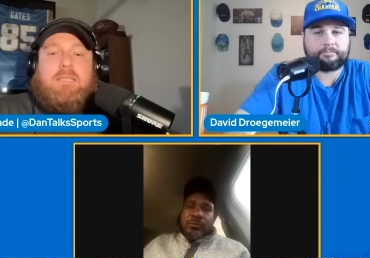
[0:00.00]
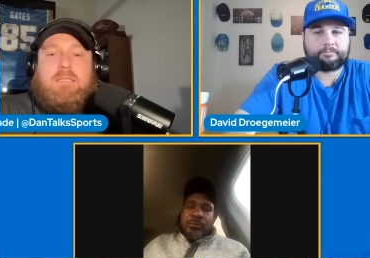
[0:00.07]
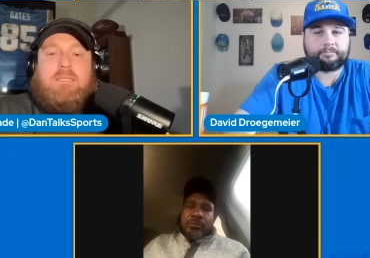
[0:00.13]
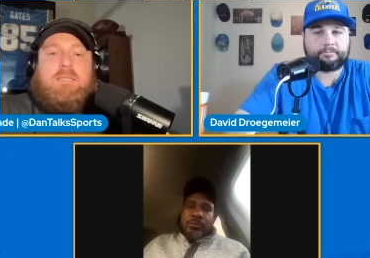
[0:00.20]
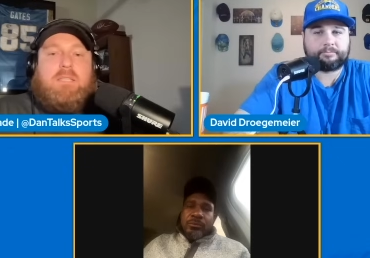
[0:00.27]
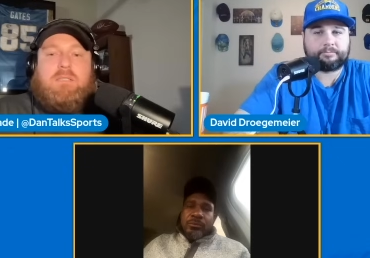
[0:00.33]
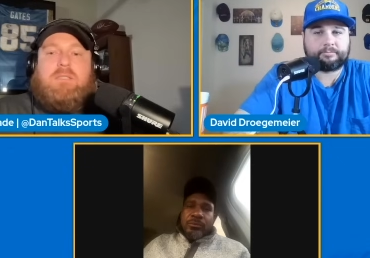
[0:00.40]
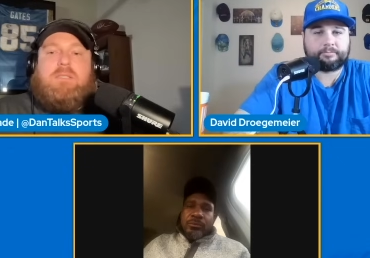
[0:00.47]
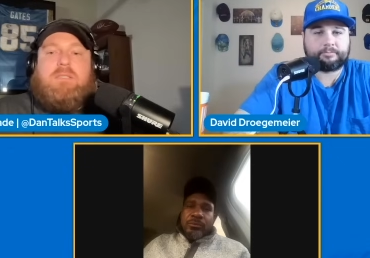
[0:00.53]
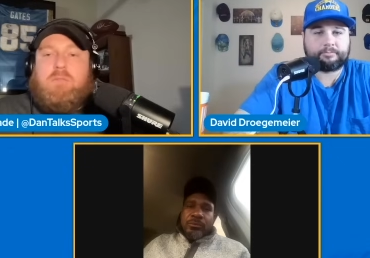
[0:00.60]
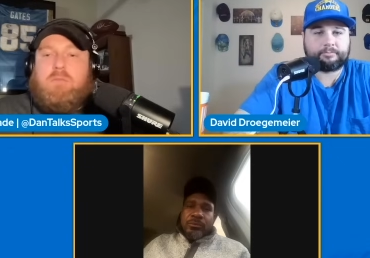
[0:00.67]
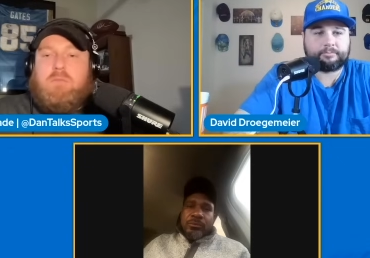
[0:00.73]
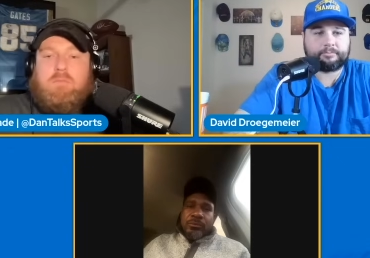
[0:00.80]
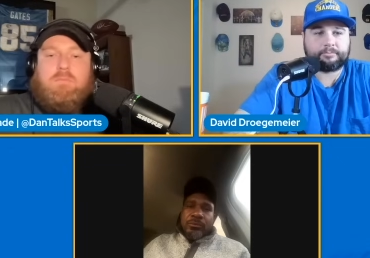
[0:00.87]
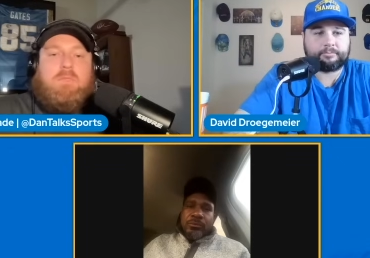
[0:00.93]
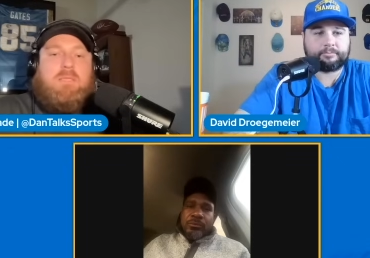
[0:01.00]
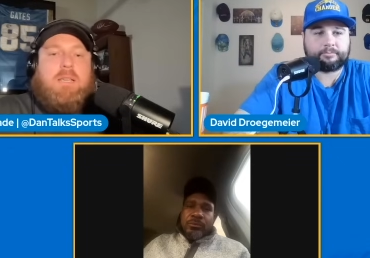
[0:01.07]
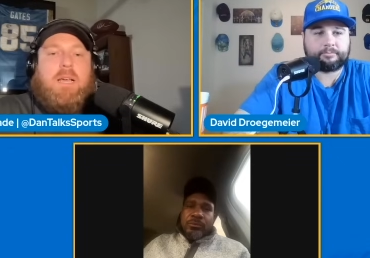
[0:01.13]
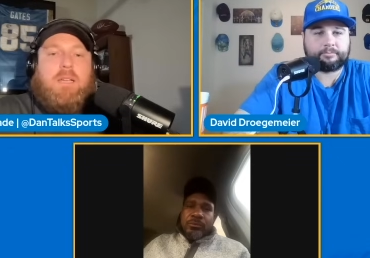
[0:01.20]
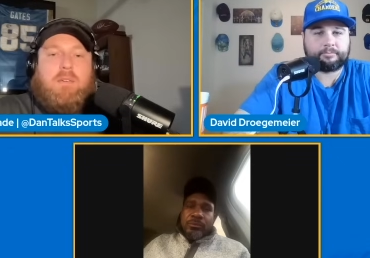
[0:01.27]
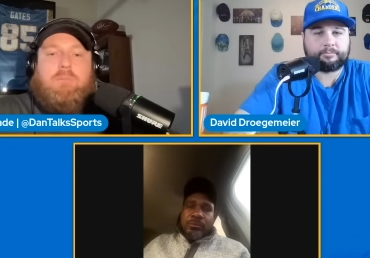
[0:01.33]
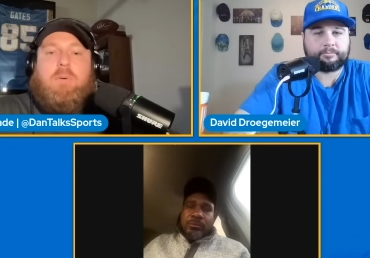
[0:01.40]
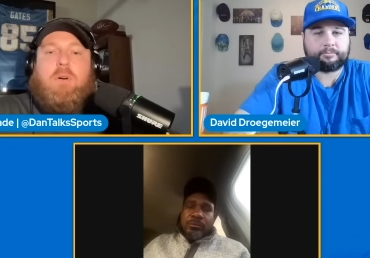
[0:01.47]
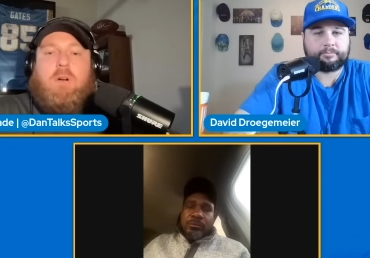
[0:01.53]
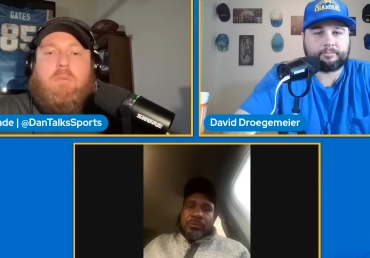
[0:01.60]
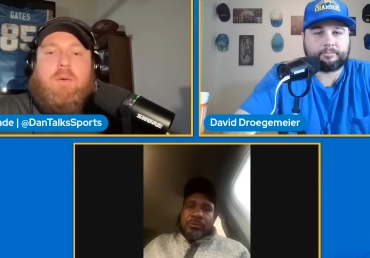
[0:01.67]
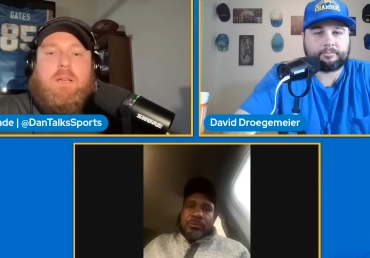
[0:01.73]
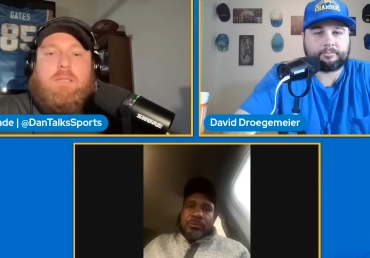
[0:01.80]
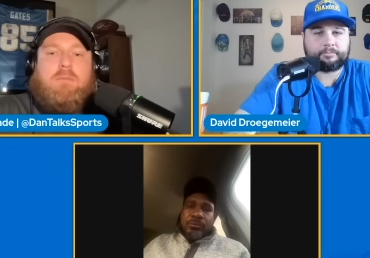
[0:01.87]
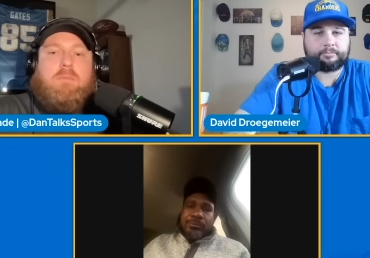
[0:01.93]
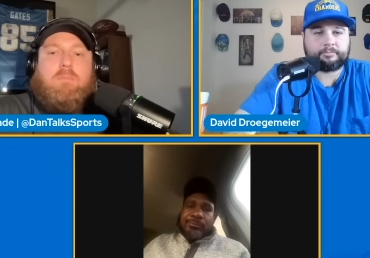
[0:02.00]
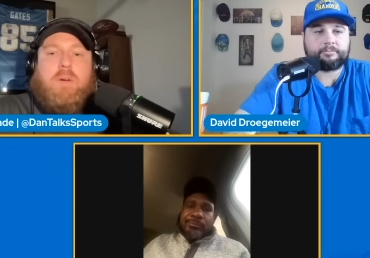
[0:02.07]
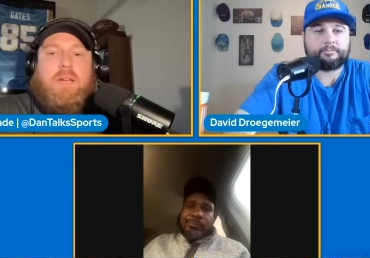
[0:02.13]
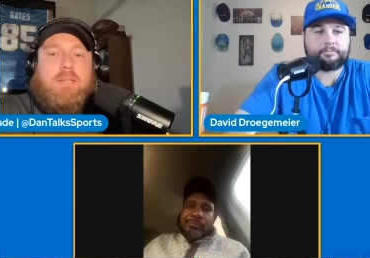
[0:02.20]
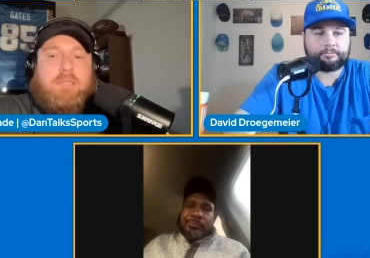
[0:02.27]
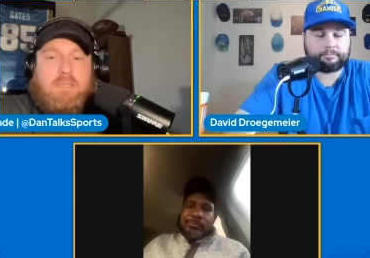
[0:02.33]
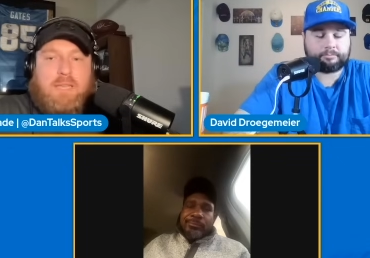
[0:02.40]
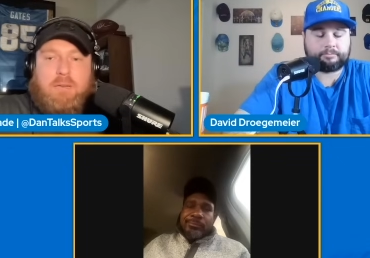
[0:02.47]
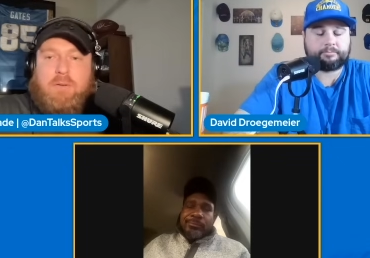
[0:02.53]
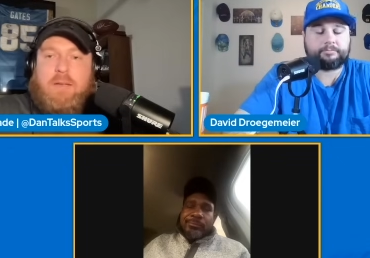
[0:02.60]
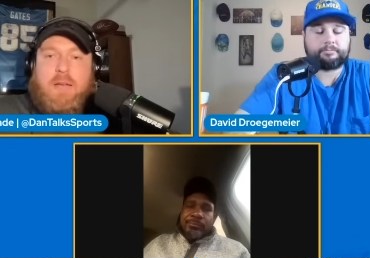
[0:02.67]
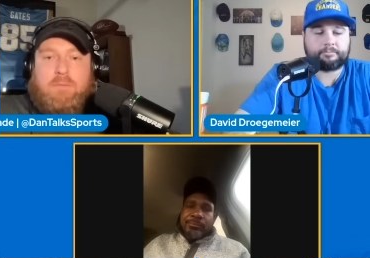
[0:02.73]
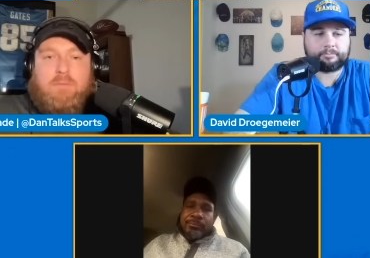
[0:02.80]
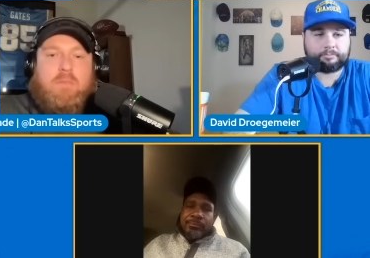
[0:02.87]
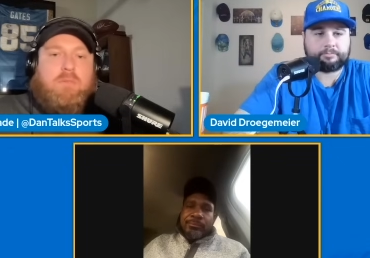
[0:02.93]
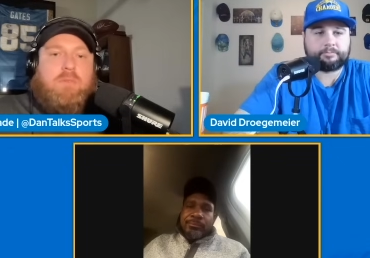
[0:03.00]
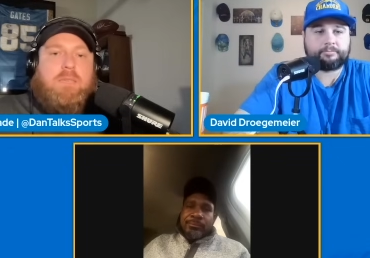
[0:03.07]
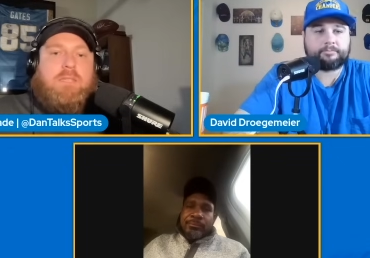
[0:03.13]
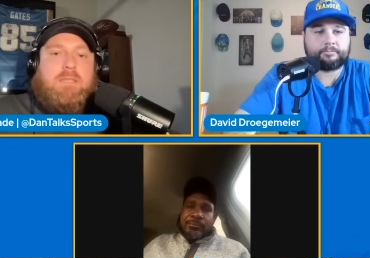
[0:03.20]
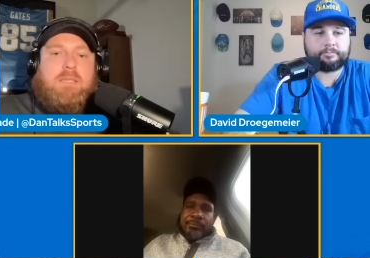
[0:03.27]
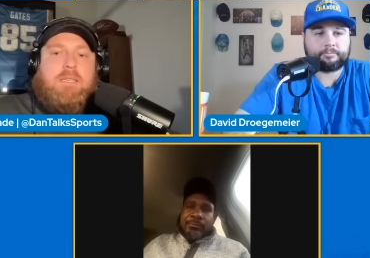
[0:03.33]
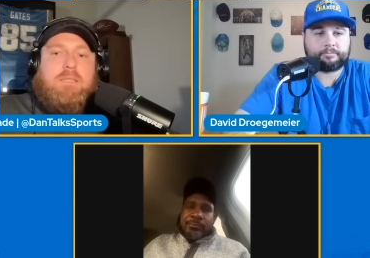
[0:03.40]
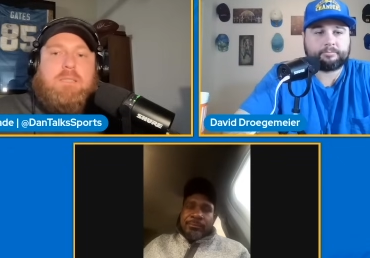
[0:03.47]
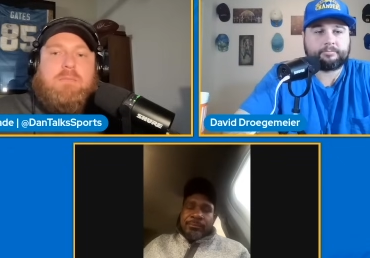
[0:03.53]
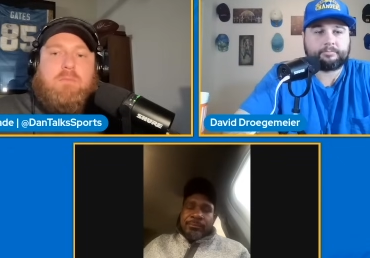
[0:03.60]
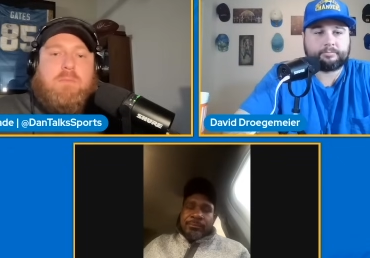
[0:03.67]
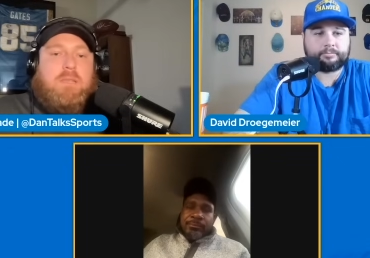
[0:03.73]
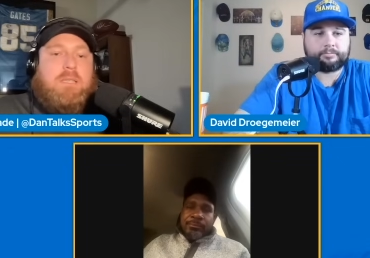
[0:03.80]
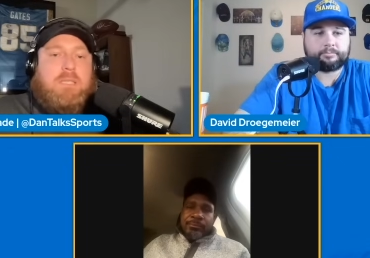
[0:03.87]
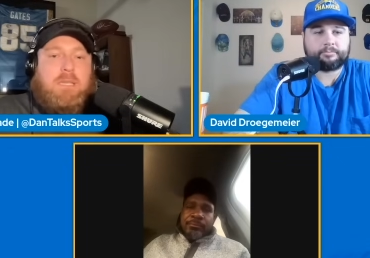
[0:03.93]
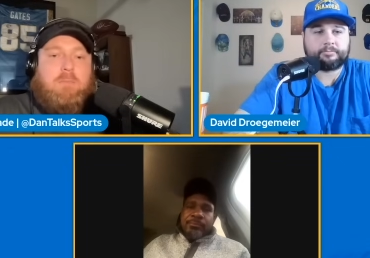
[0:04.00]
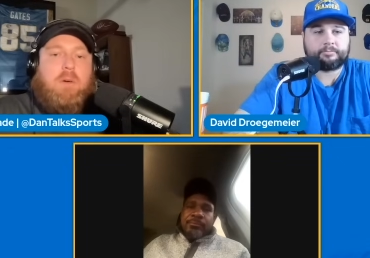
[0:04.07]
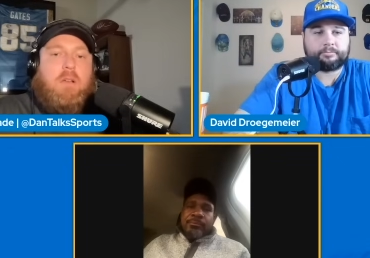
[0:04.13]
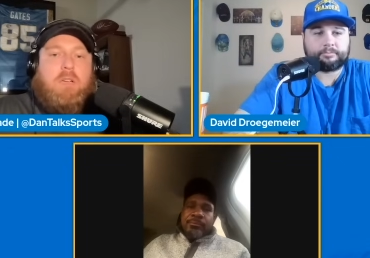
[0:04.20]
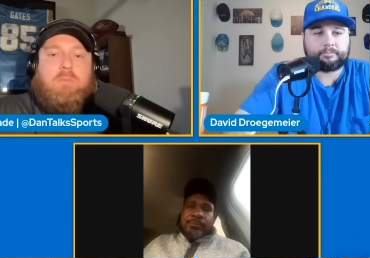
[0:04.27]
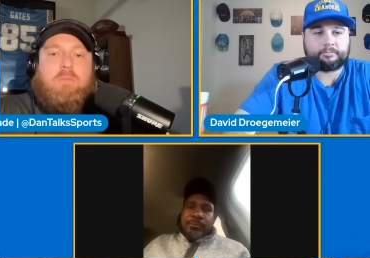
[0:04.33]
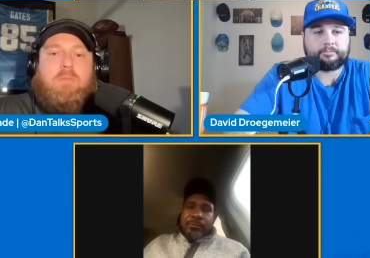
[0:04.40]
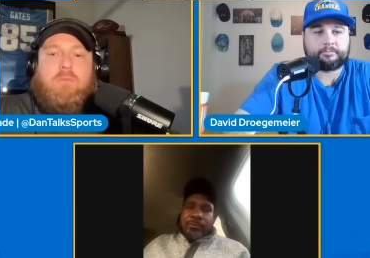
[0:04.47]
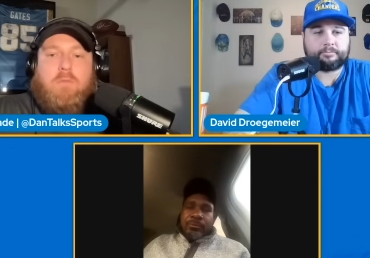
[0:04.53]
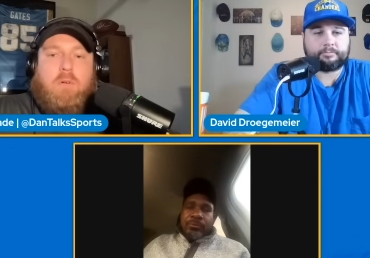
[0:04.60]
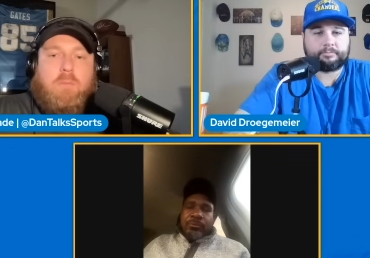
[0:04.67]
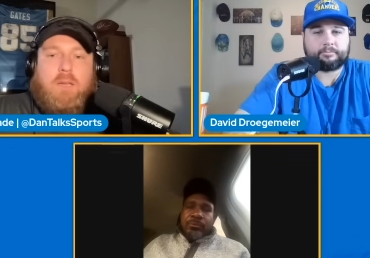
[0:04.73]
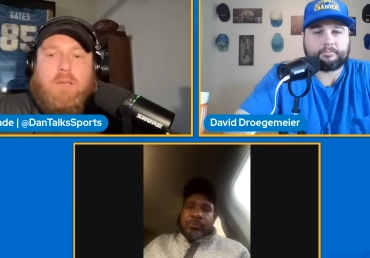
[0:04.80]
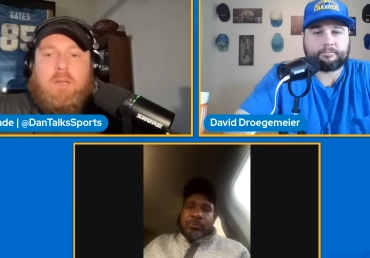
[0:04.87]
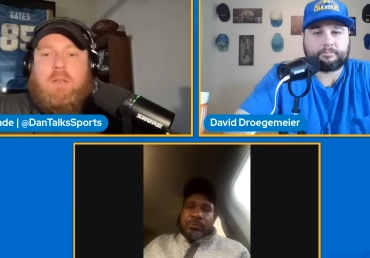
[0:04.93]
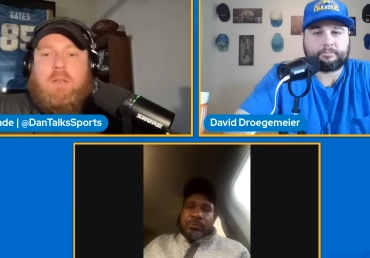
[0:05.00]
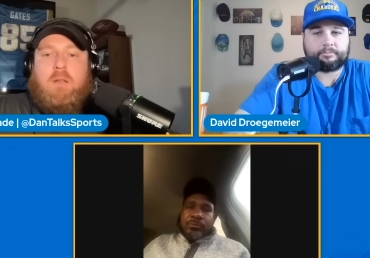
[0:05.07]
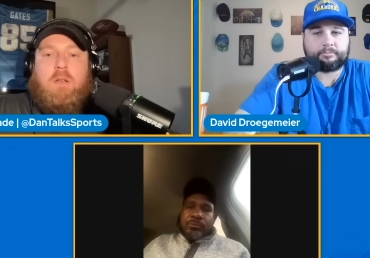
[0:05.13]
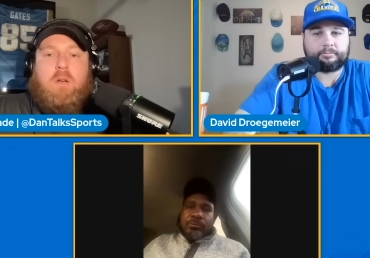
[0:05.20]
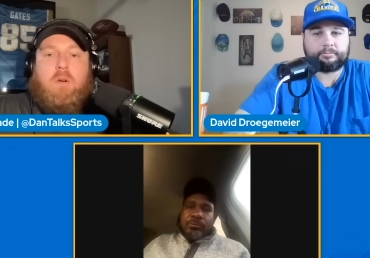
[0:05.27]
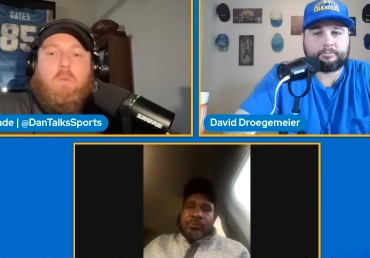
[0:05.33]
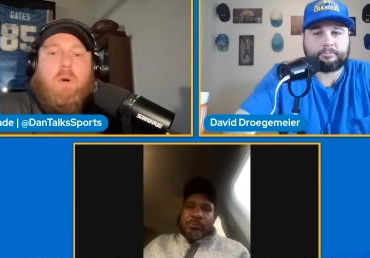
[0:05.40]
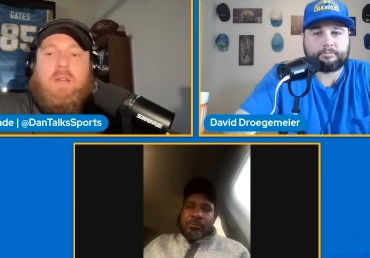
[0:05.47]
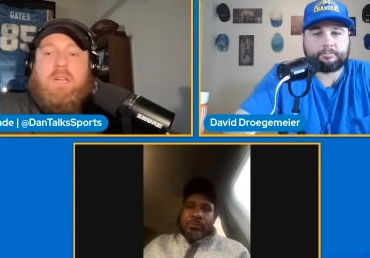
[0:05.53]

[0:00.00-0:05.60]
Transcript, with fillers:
Speaker 1: decision to decide to part ways with Brandon Staley after three seasons with the team underperforming. What